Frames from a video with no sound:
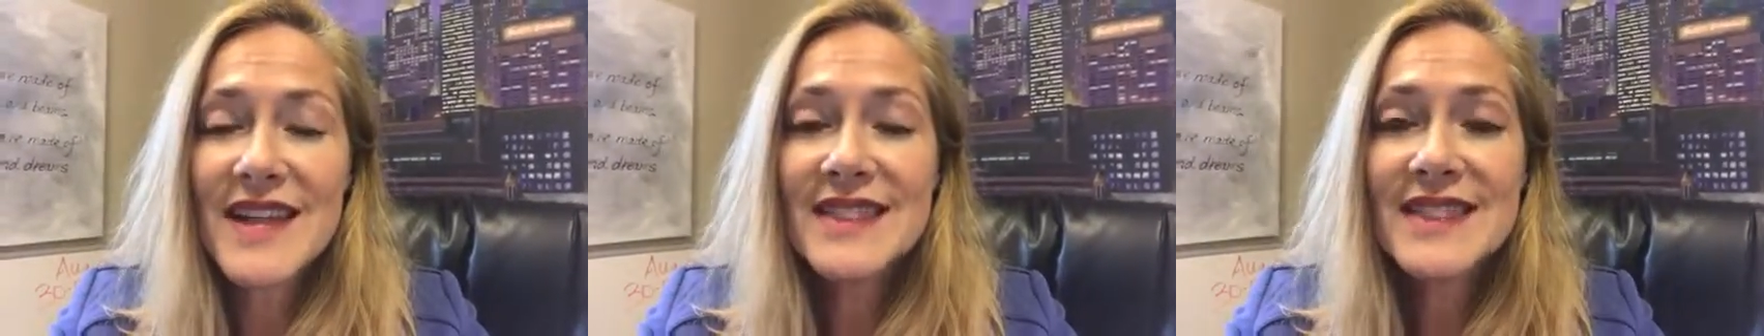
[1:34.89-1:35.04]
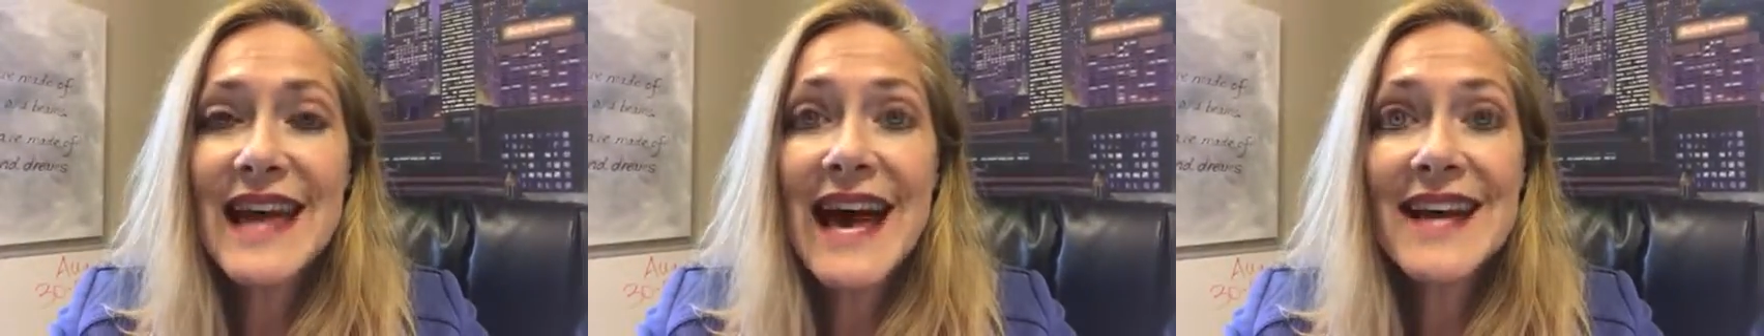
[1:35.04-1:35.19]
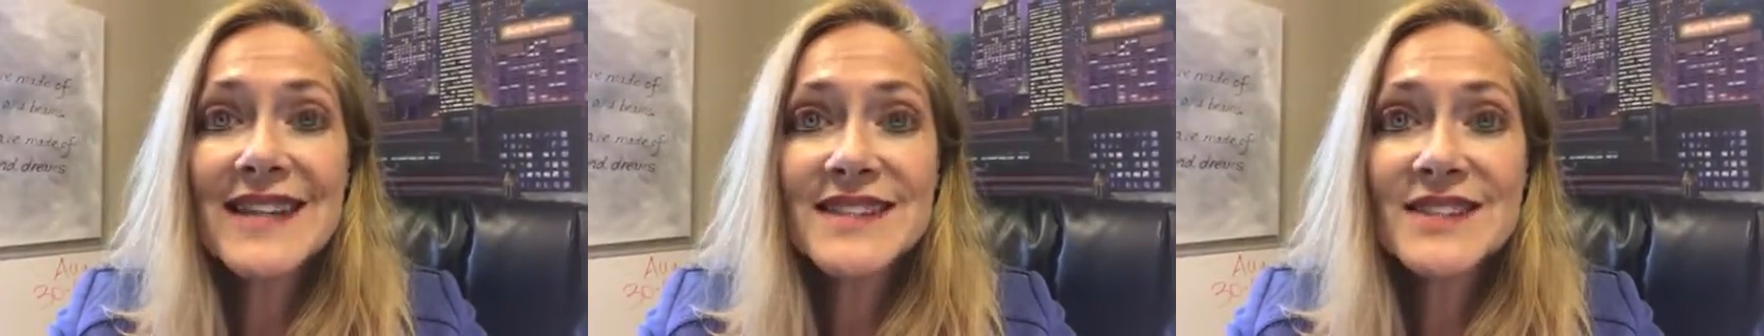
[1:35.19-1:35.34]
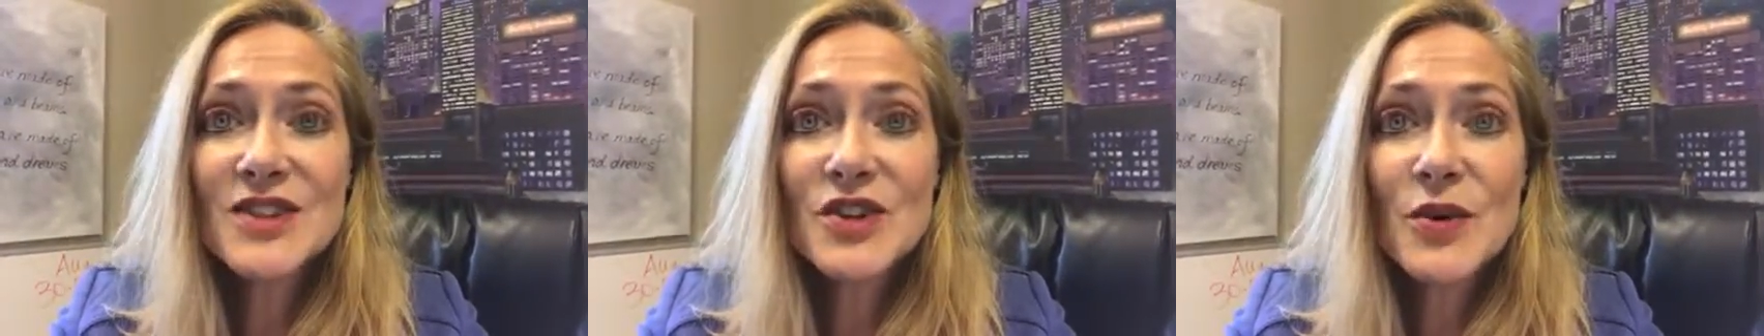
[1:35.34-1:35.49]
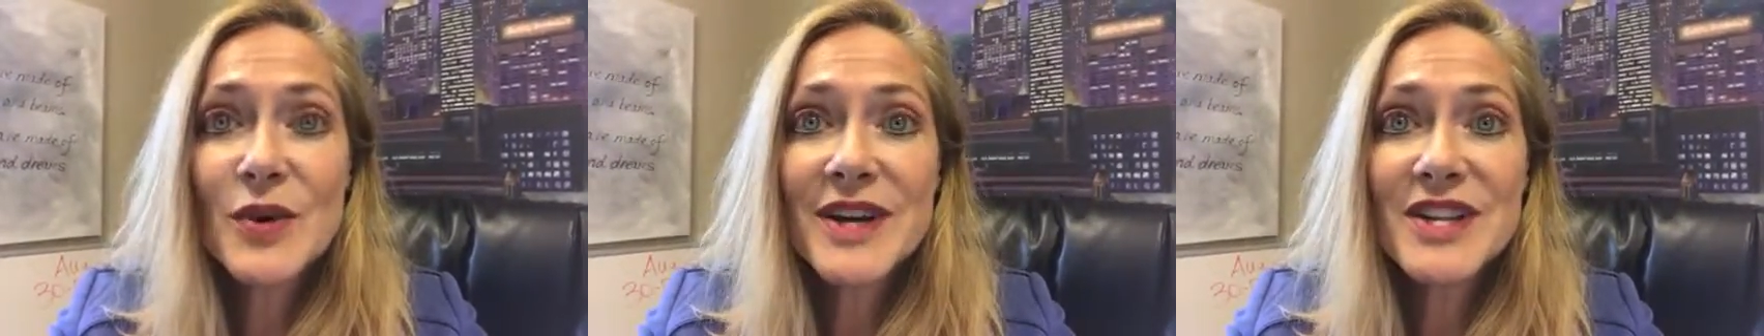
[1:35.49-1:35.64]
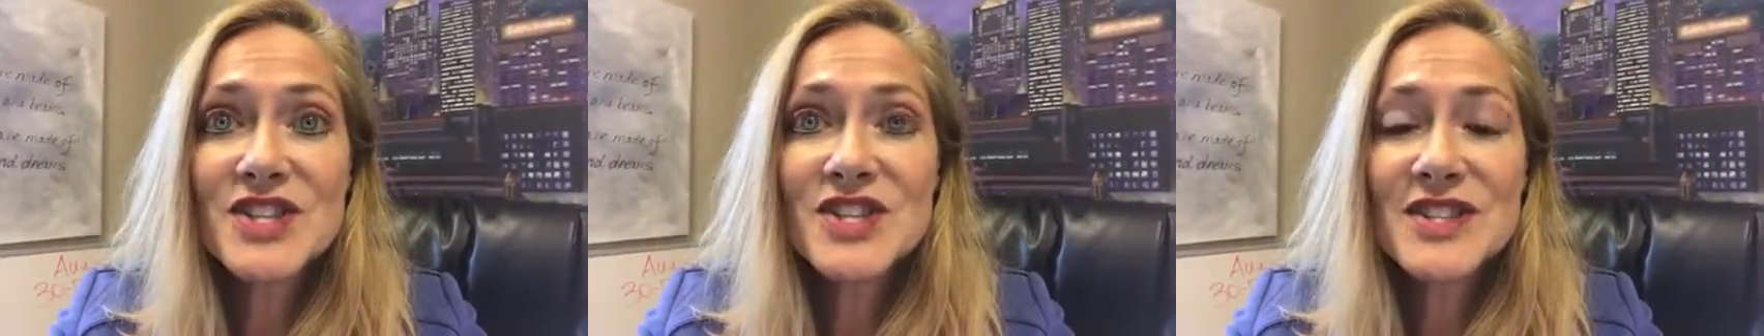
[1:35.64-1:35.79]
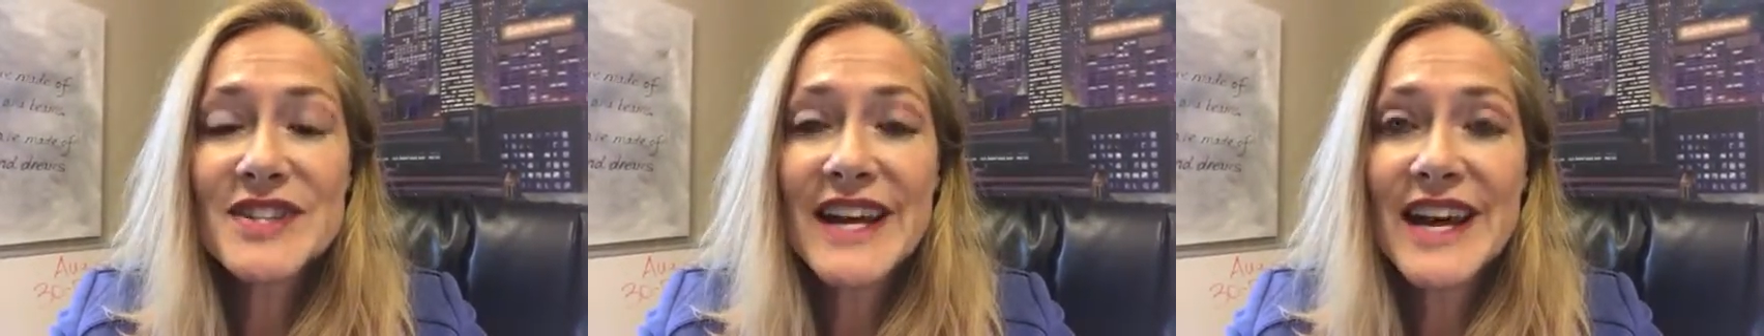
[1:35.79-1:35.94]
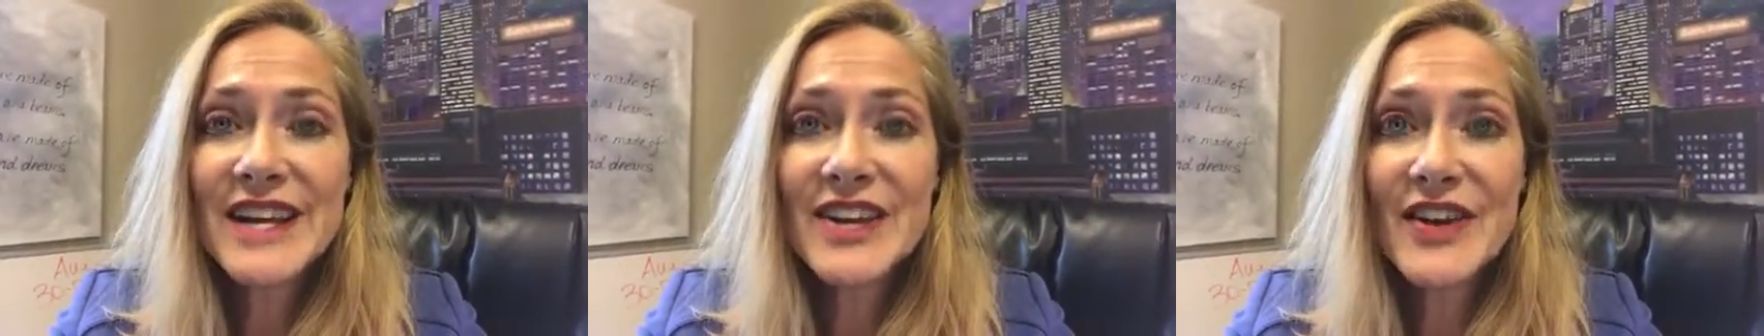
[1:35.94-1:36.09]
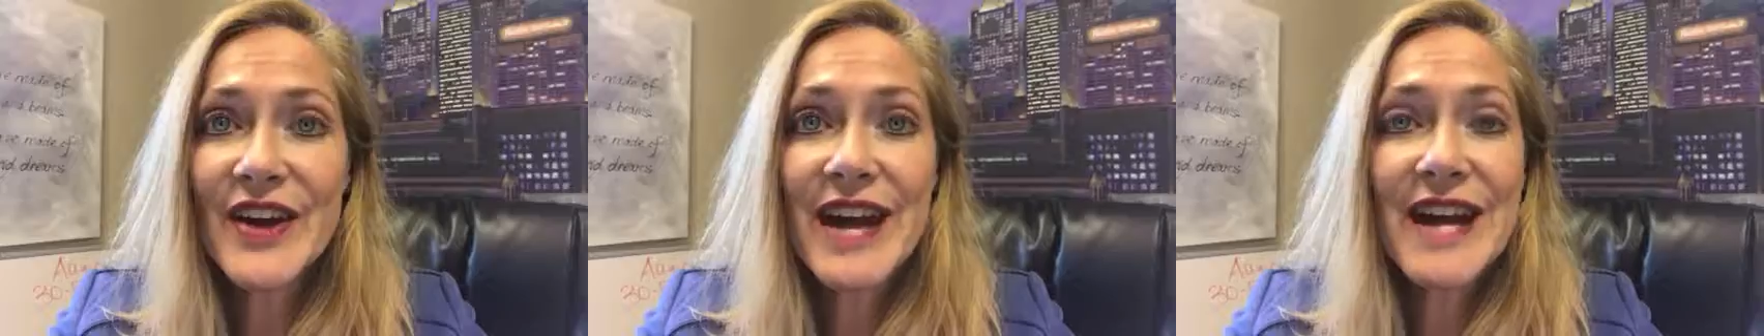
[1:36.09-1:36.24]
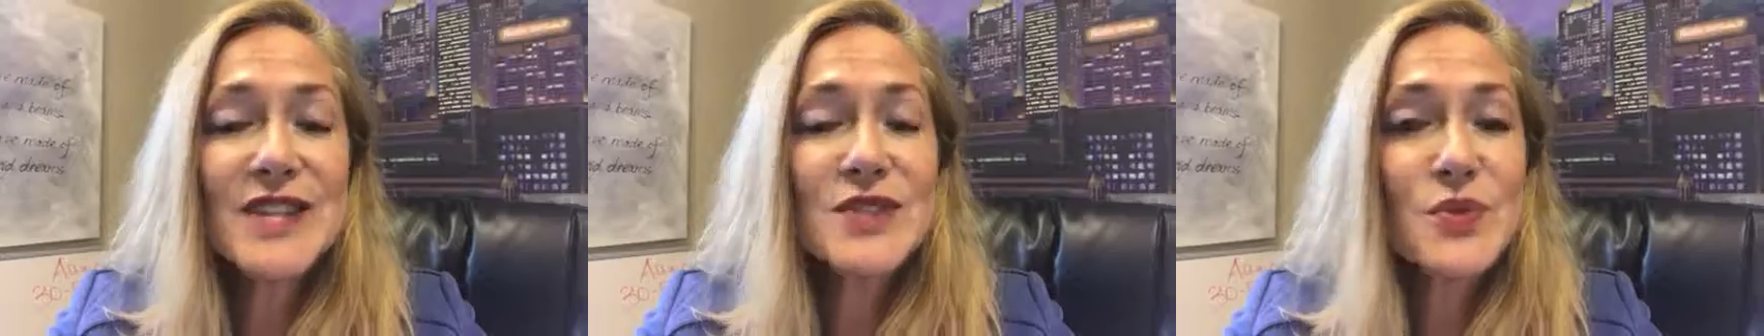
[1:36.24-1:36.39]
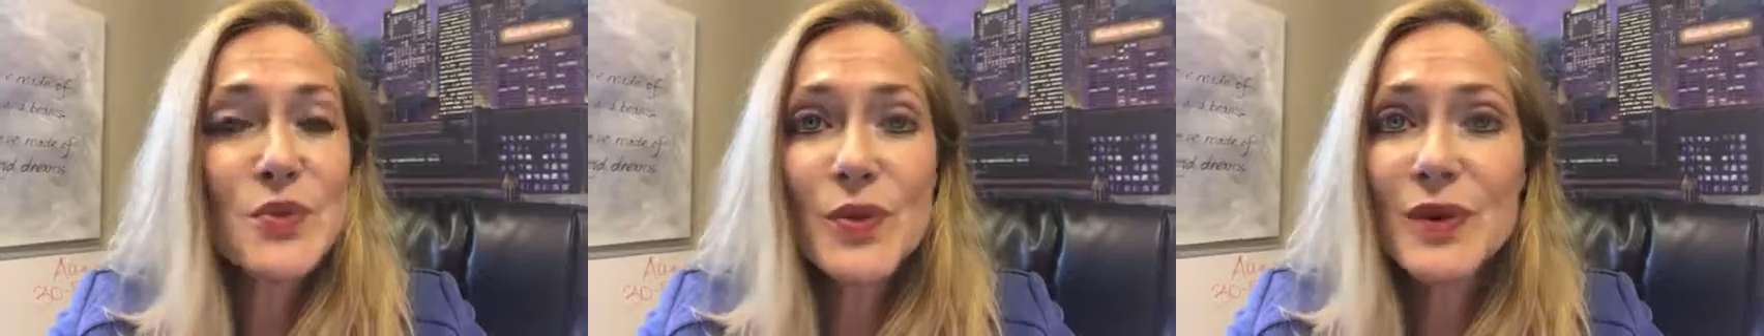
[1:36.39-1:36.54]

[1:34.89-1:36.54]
That's the question that you ask.